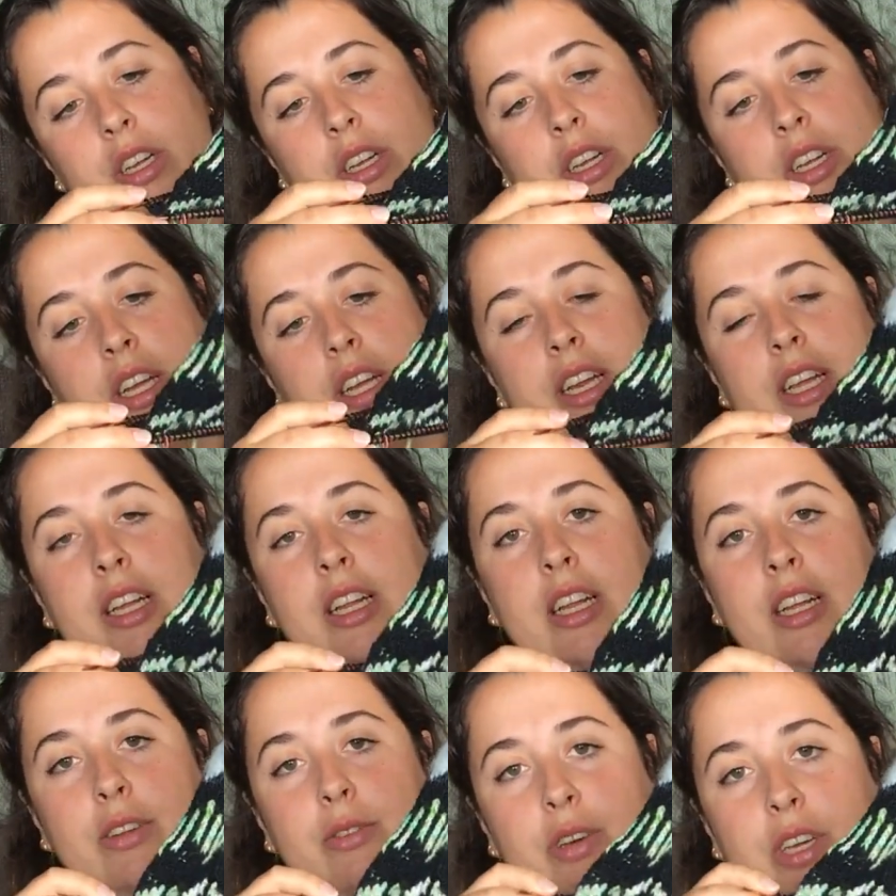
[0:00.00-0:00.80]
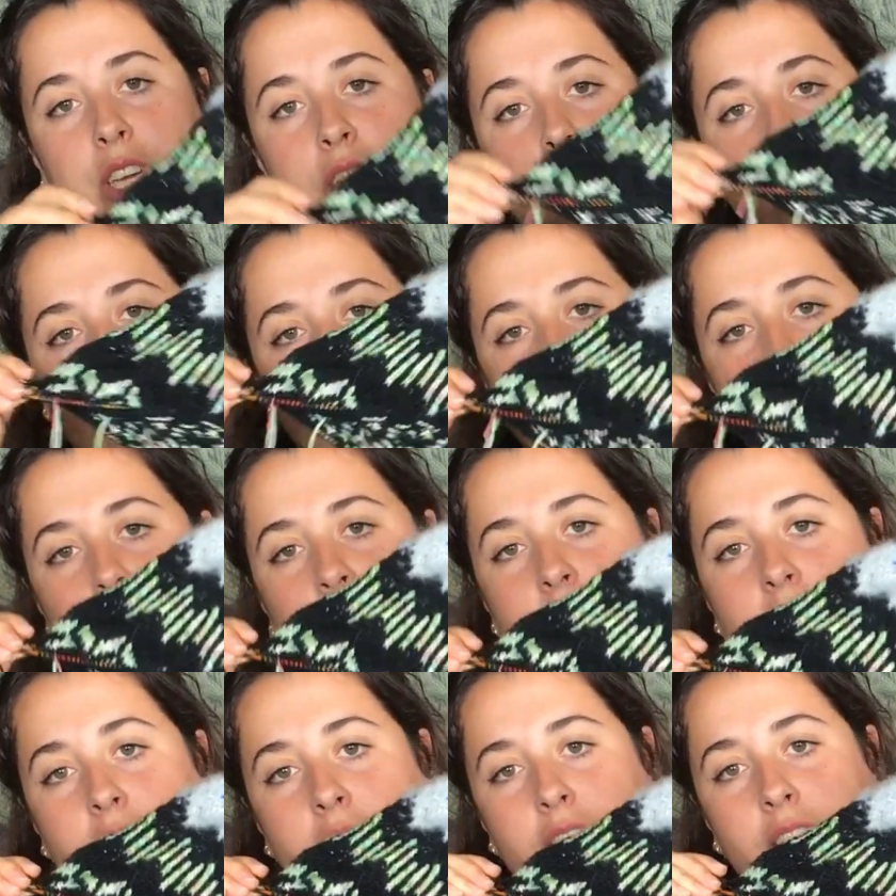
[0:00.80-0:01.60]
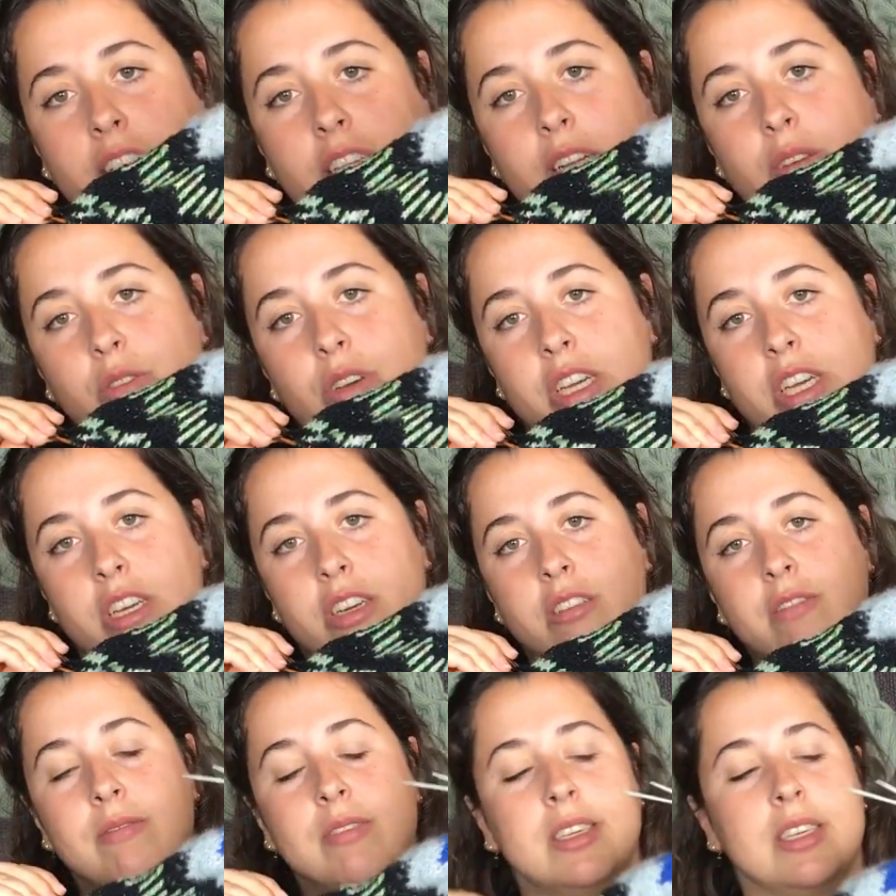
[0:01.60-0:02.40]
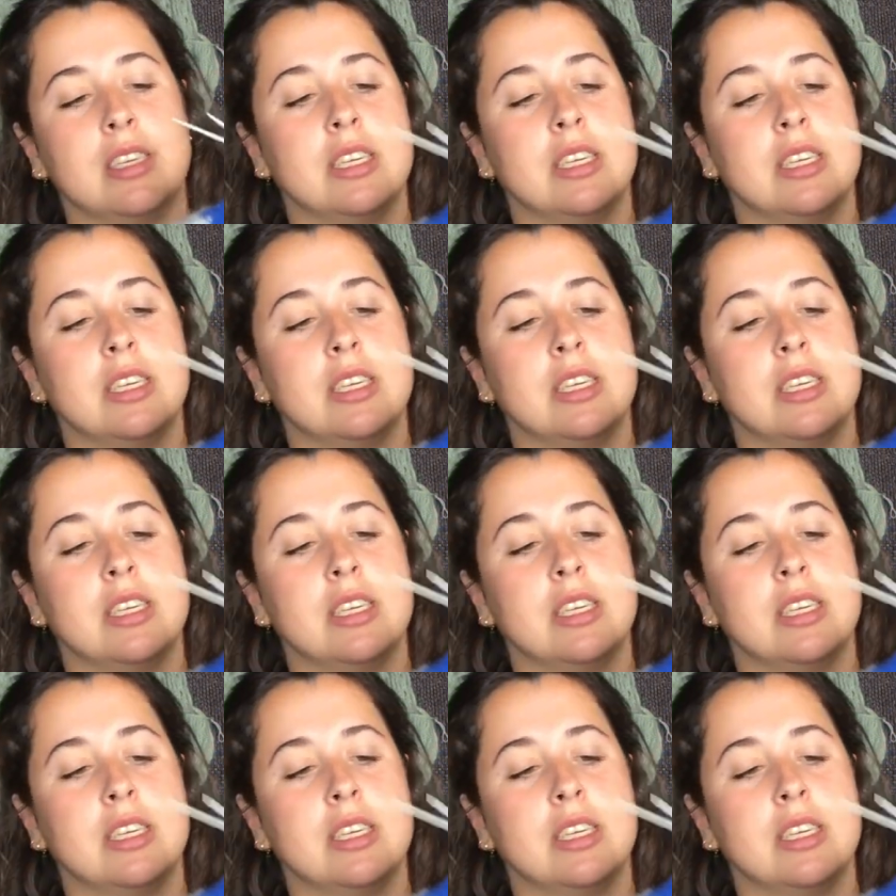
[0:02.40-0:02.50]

knitting needle here and a knitting needle here,